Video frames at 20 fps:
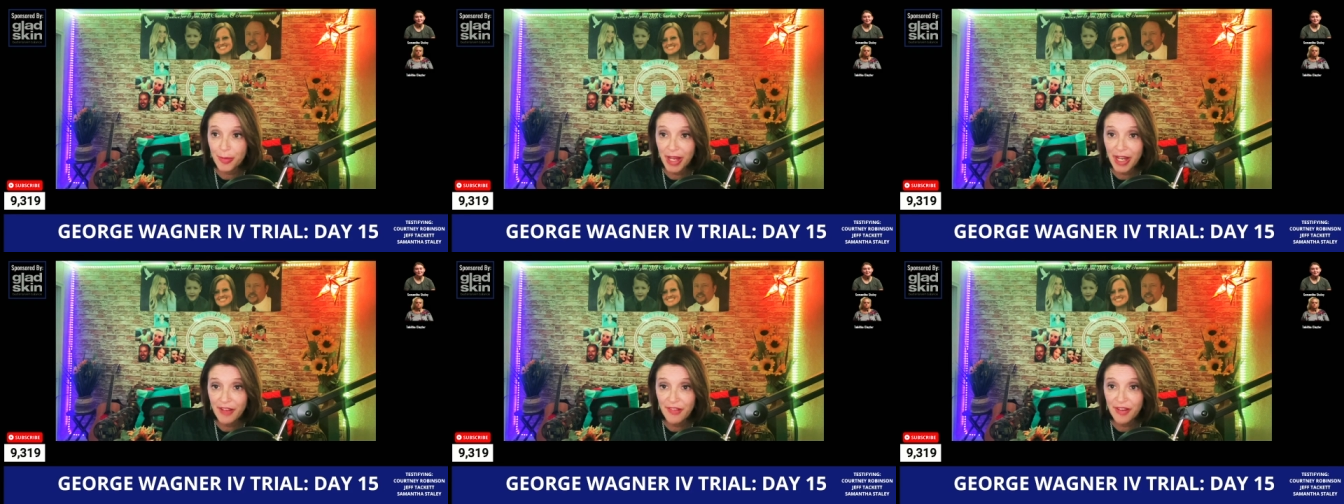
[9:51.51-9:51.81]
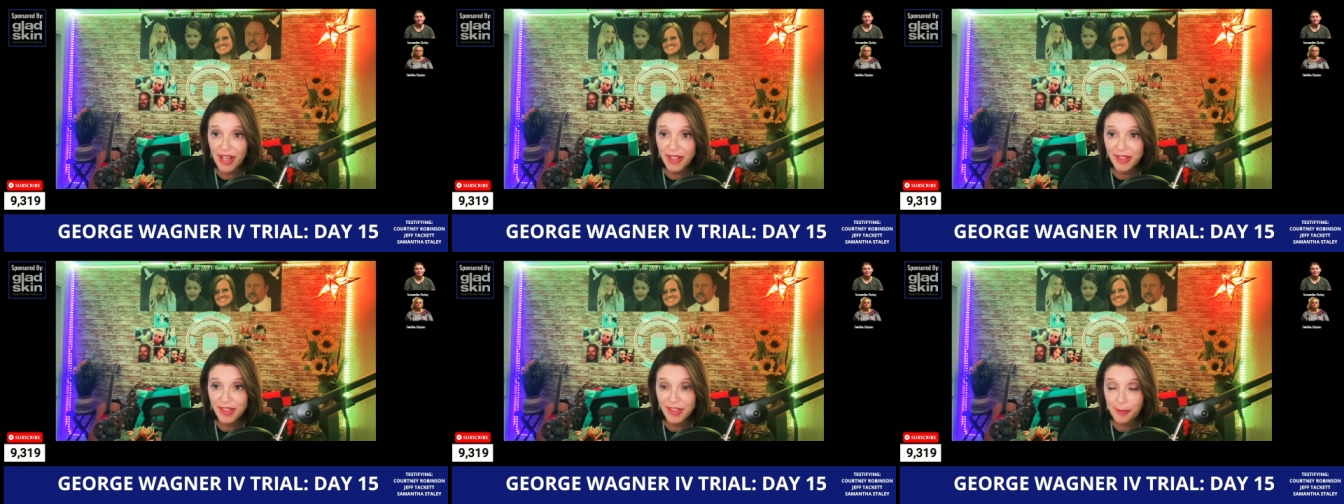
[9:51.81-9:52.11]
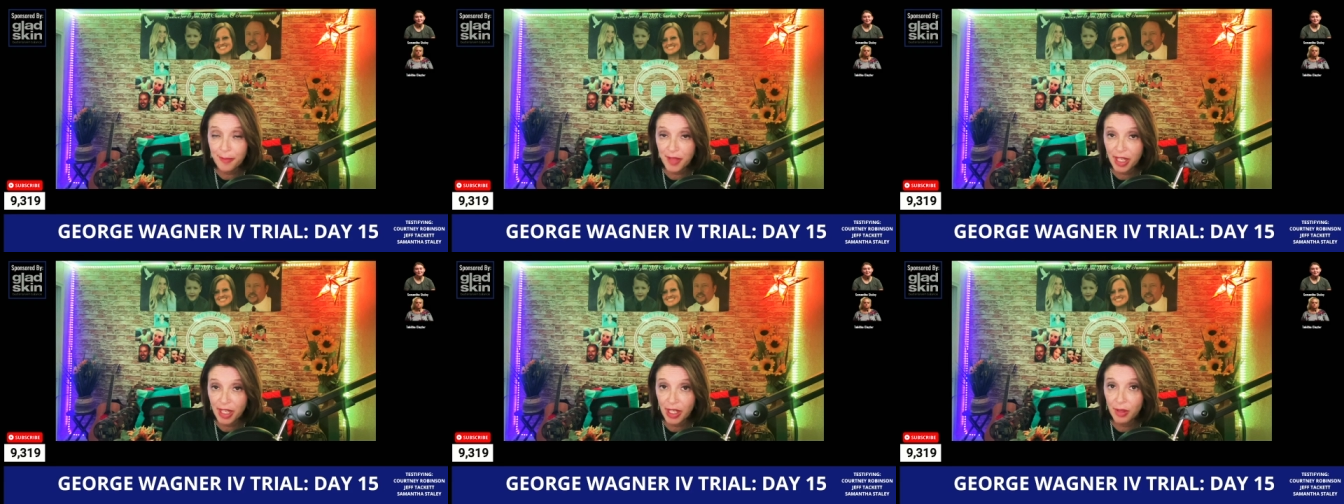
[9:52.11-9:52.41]
may have had
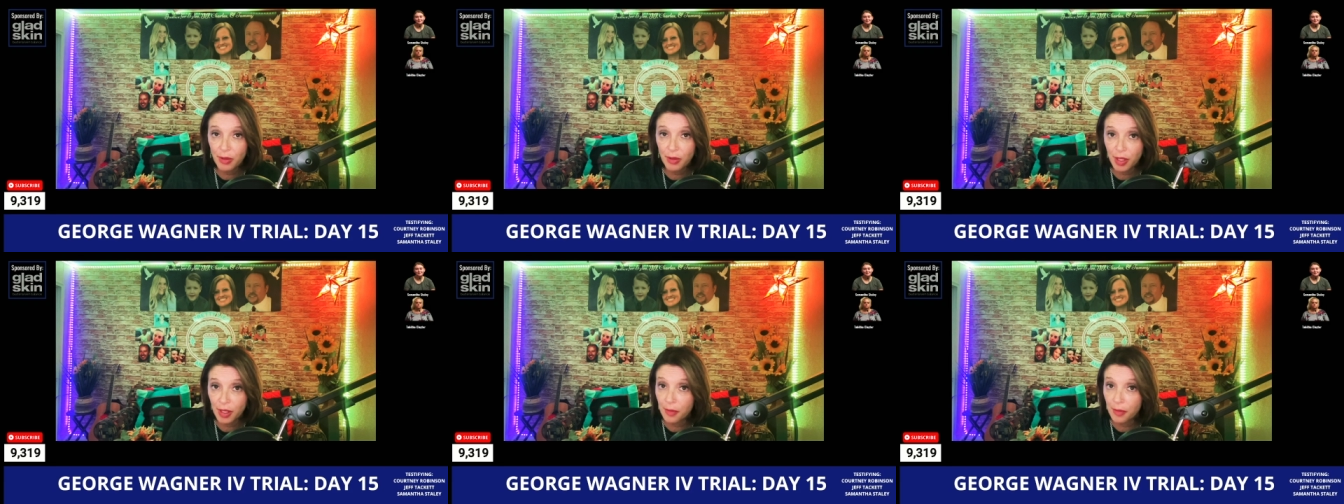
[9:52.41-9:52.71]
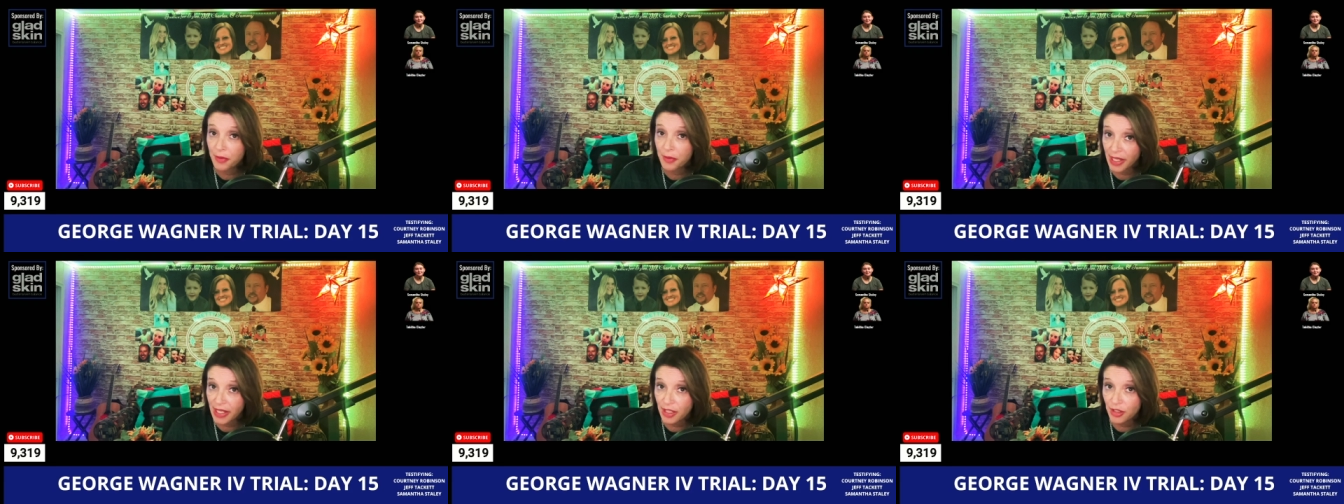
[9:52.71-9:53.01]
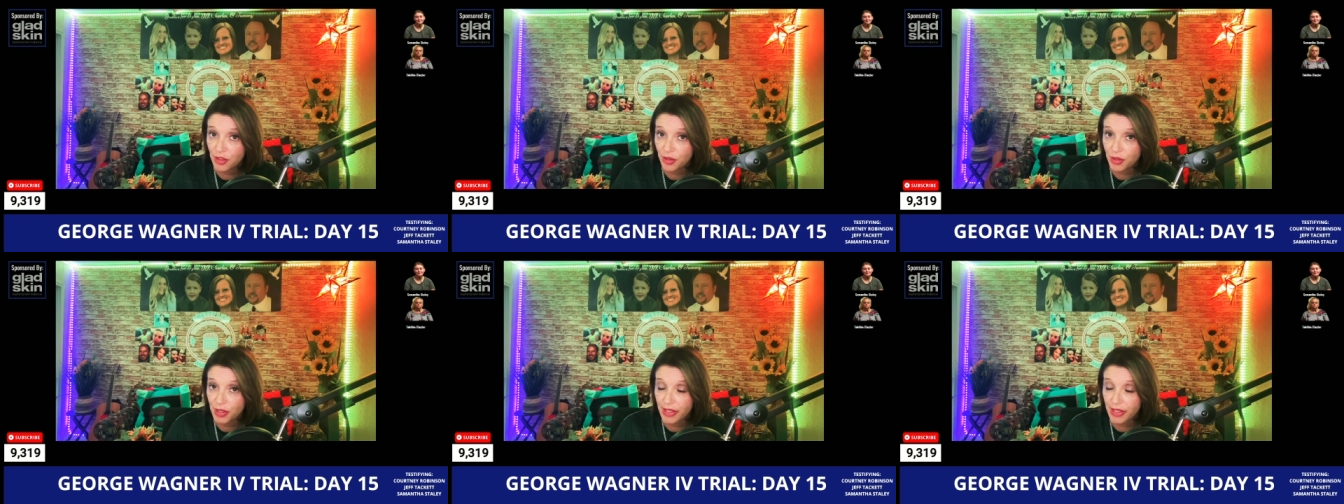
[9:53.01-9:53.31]
something going on with
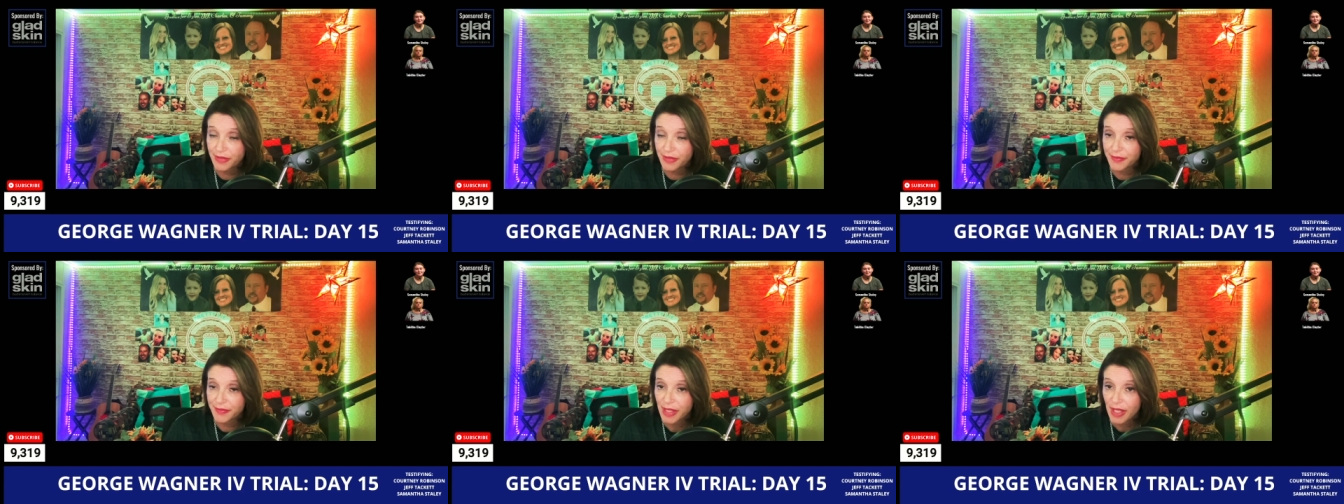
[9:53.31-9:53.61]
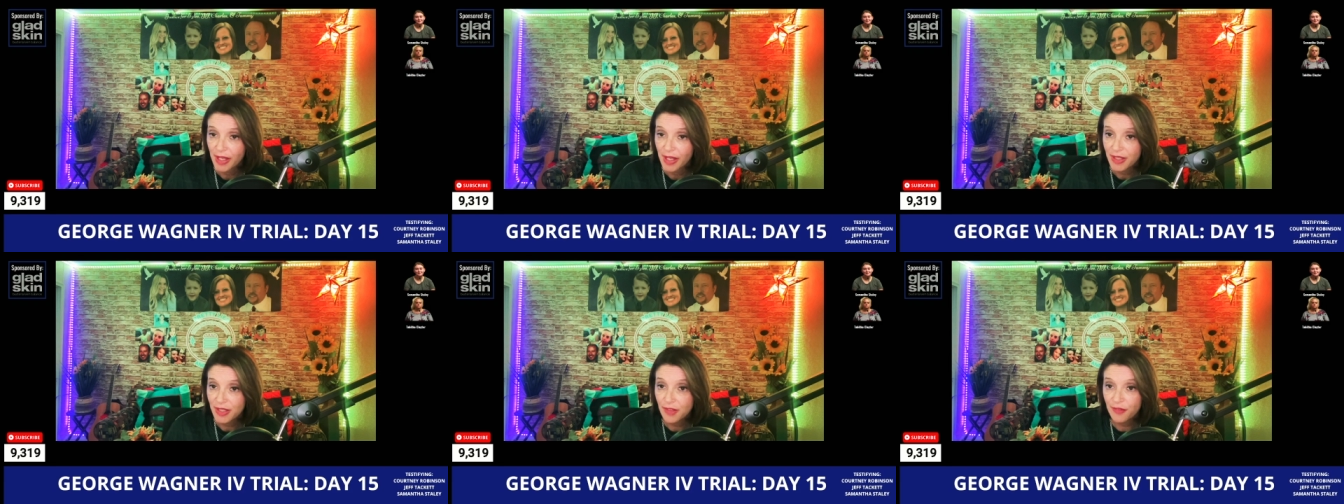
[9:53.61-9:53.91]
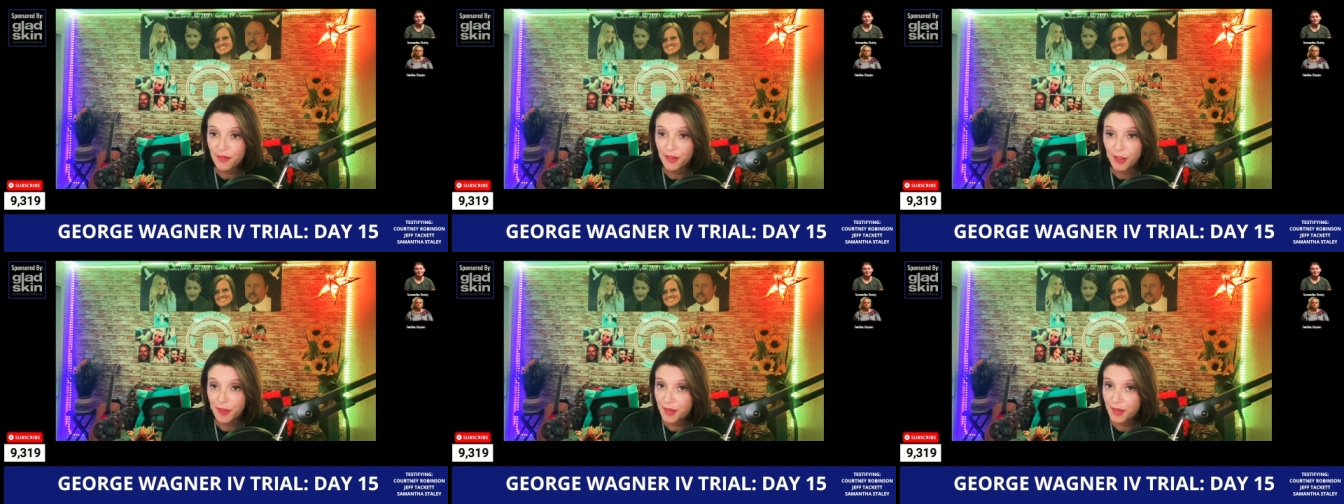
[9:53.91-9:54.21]
Angela. It's
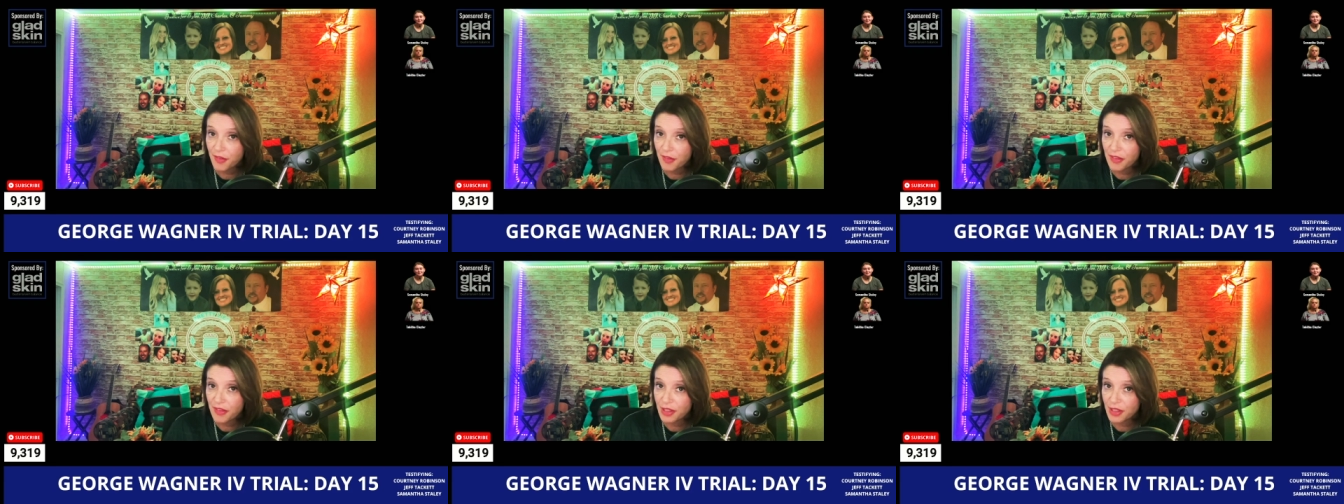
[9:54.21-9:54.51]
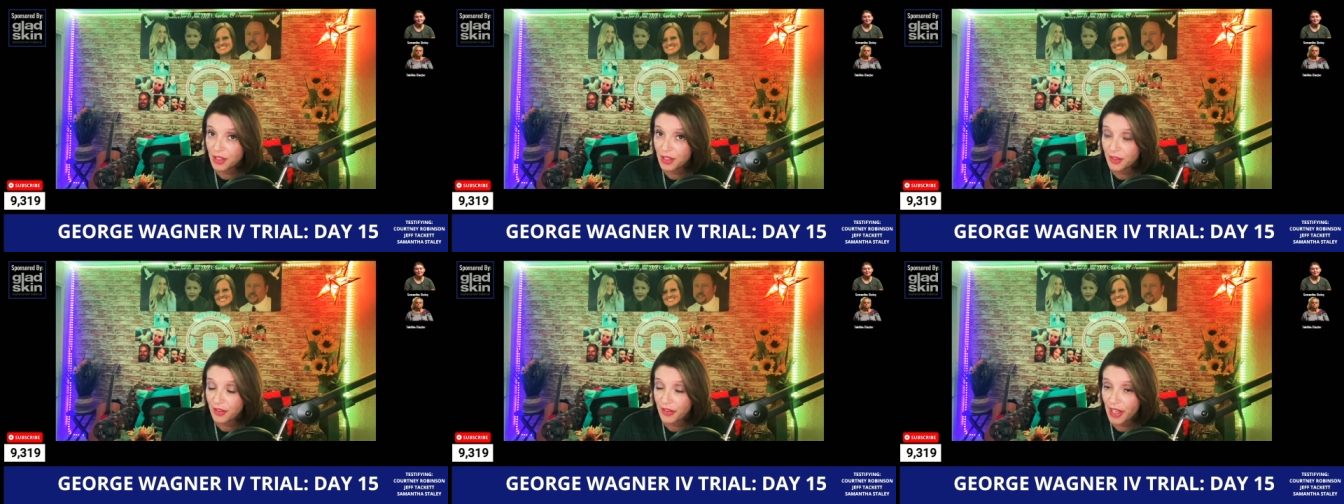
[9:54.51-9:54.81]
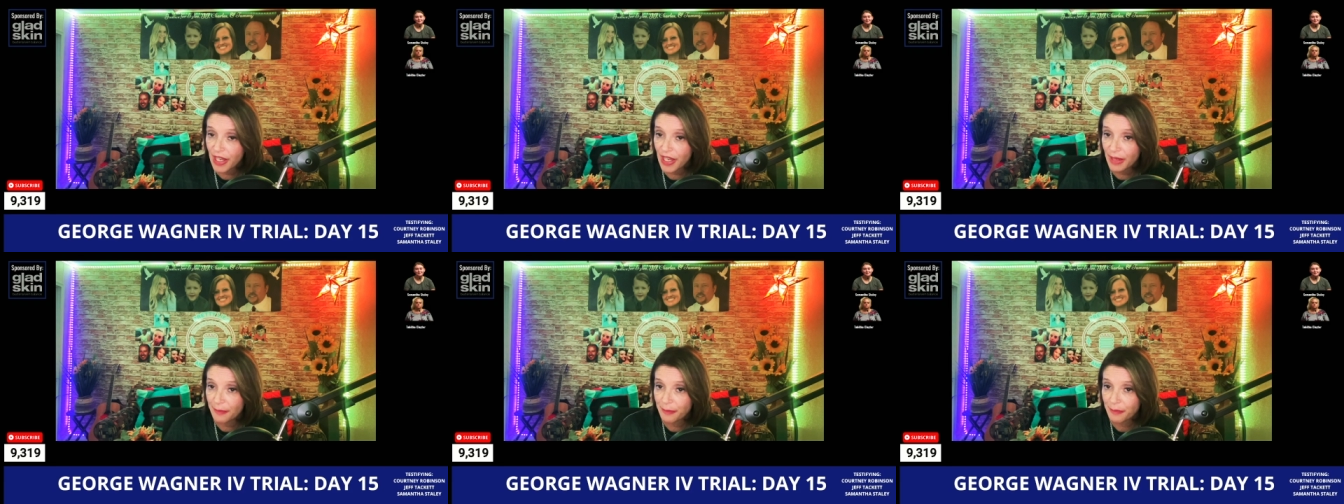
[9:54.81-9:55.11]
the first I've ever heard of
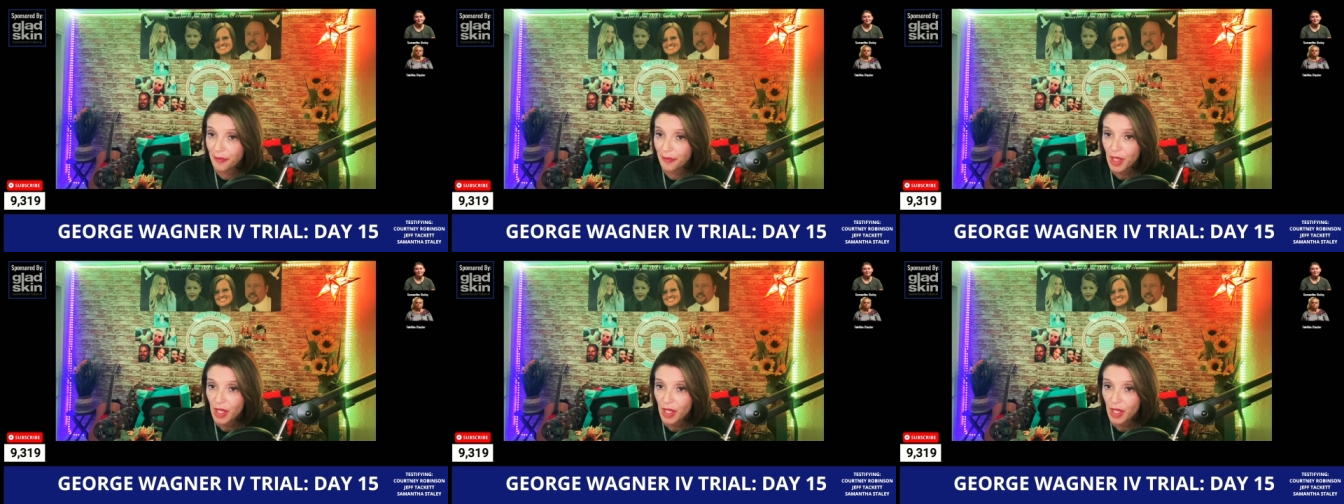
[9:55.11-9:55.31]
that.